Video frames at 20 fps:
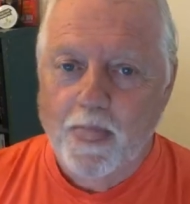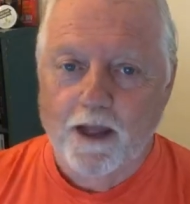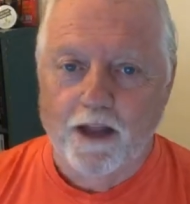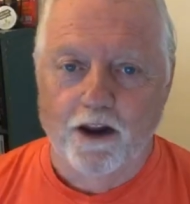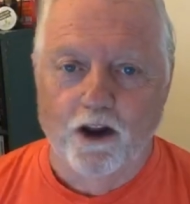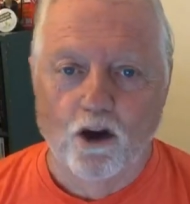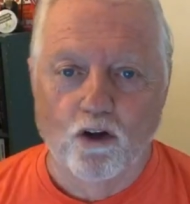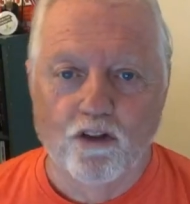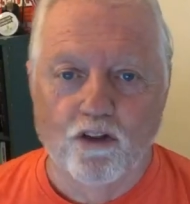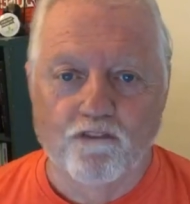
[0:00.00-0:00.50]
You
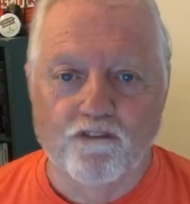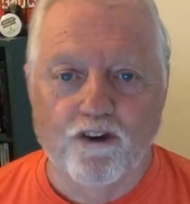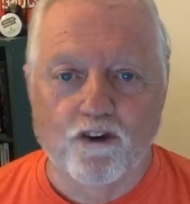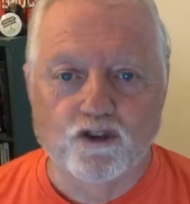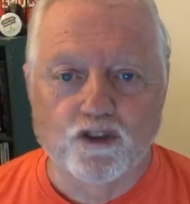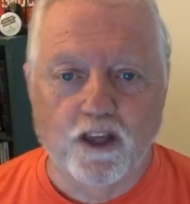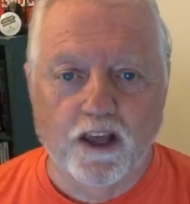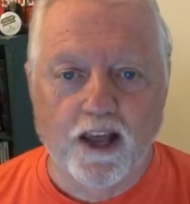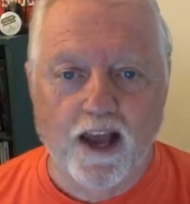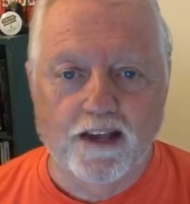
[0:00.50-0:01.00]
know, the
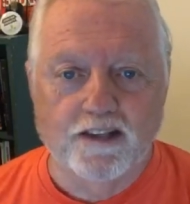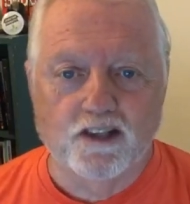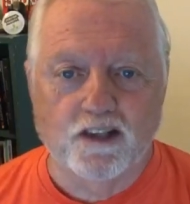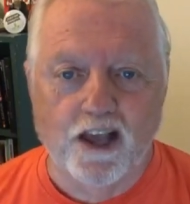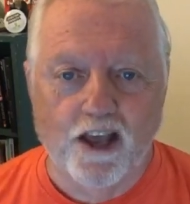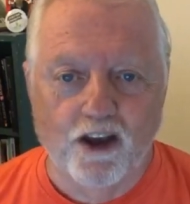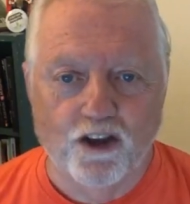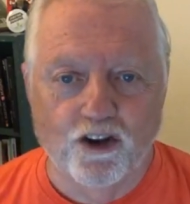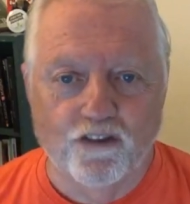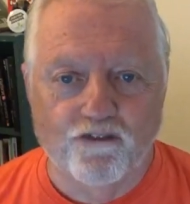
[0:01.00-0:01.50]
first thing I
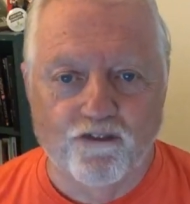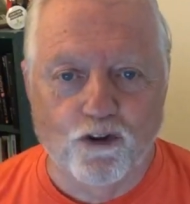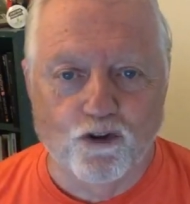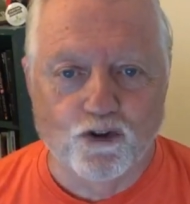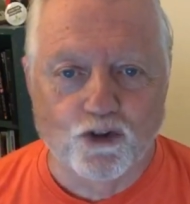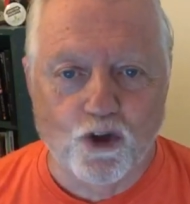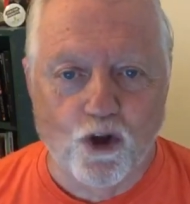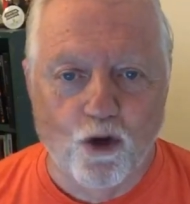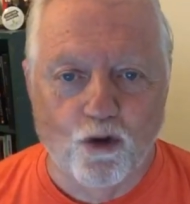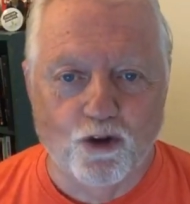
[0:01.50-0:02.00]
say on the
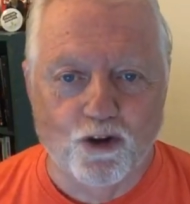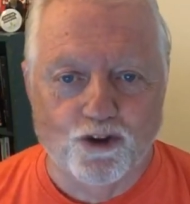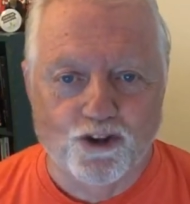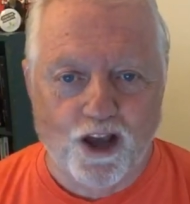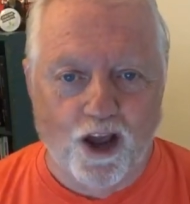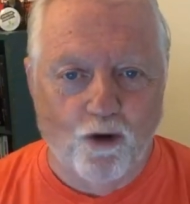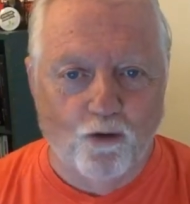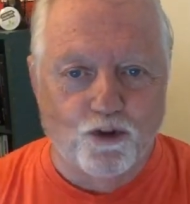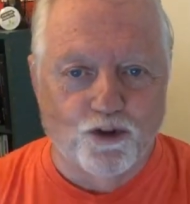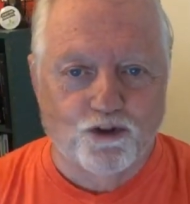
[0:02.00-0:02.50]
first hole, because
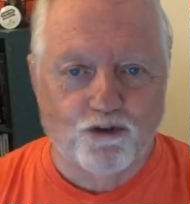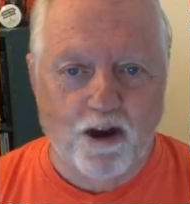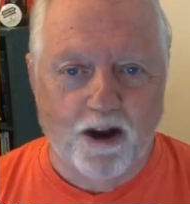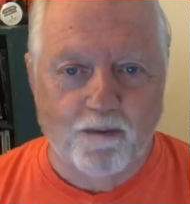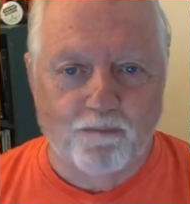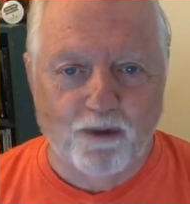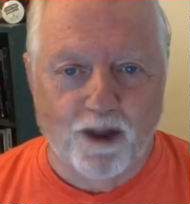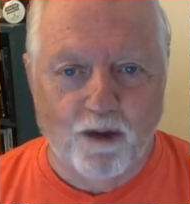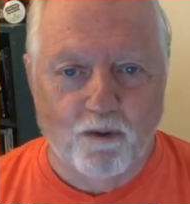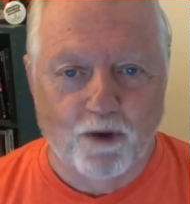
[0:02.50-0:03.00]
I always try to
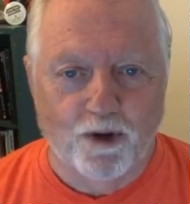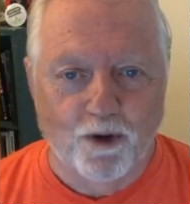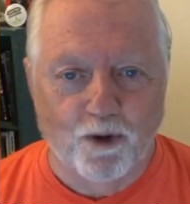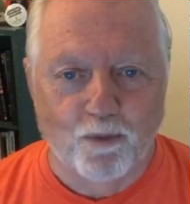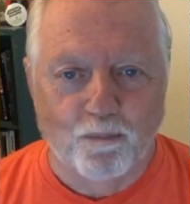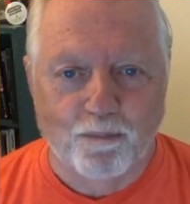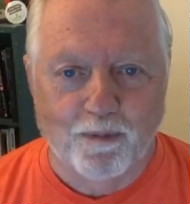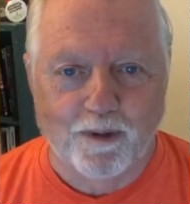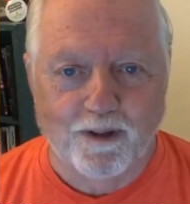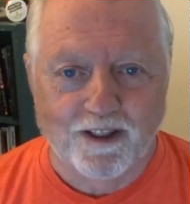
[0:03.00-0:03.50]
play with
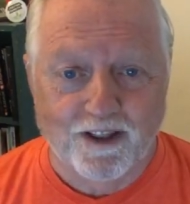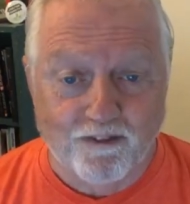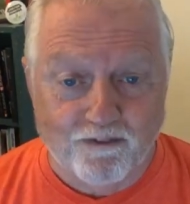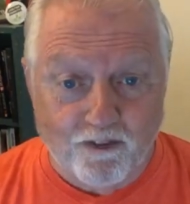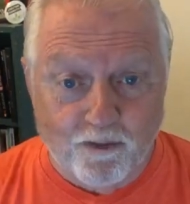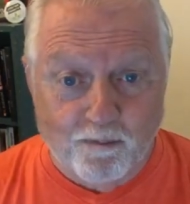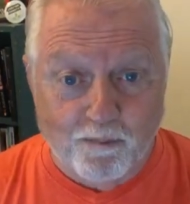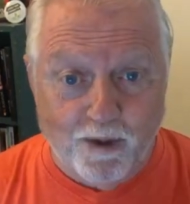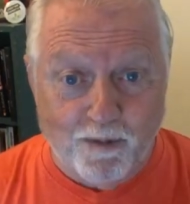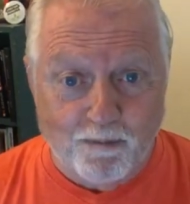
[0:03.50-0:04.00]

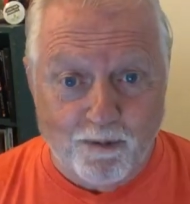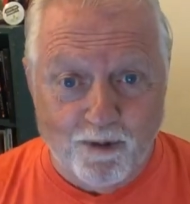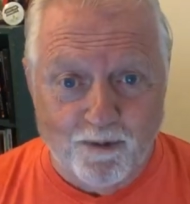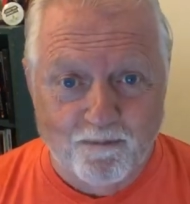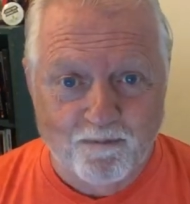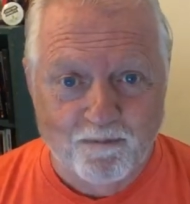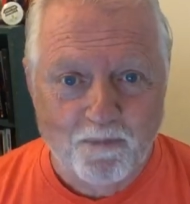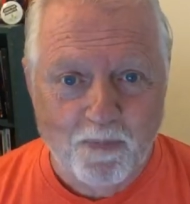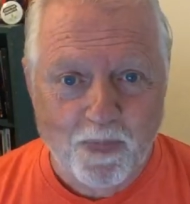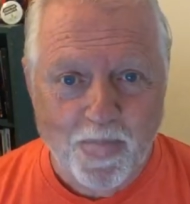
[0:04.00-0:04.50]
different people,
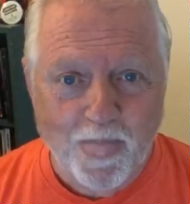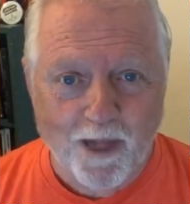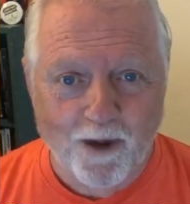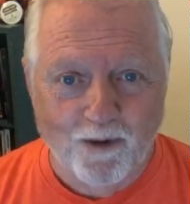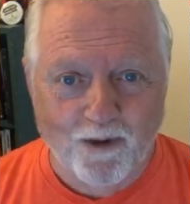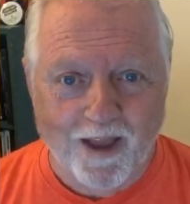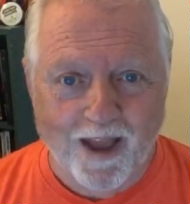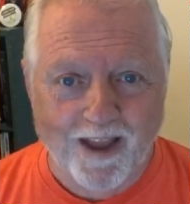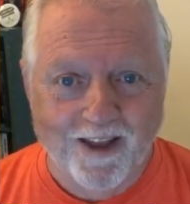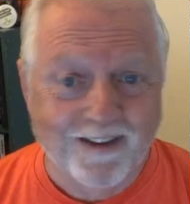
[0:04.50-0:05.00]

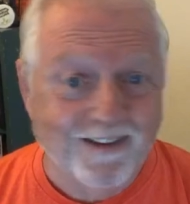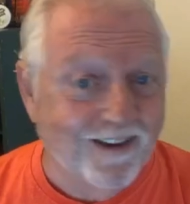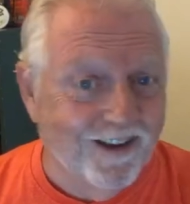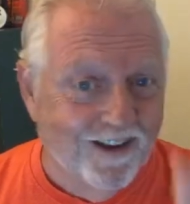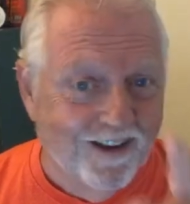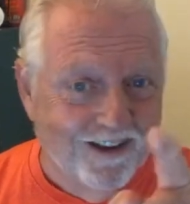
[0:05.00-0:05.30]
okay?